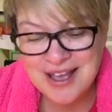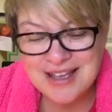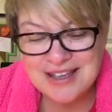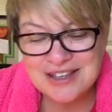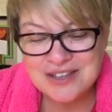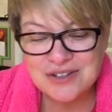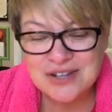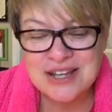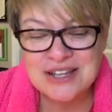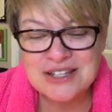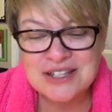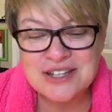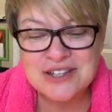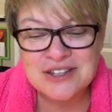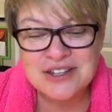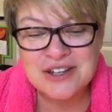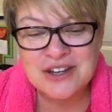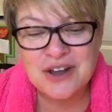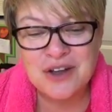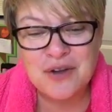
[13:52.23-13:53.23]
you need to,
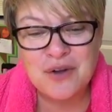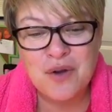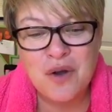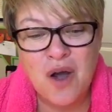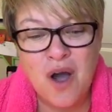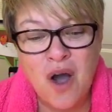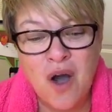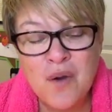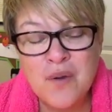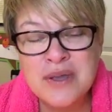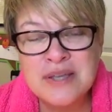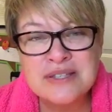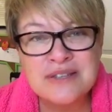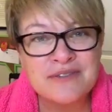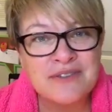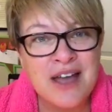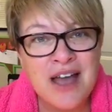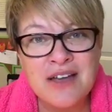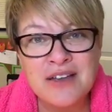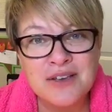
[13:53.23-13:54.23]
you know, always
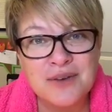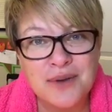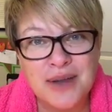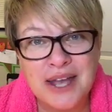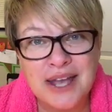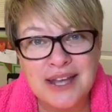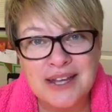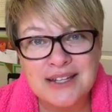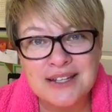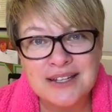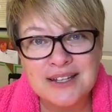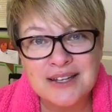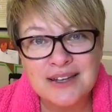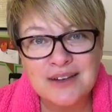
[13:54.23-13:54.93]
evaluate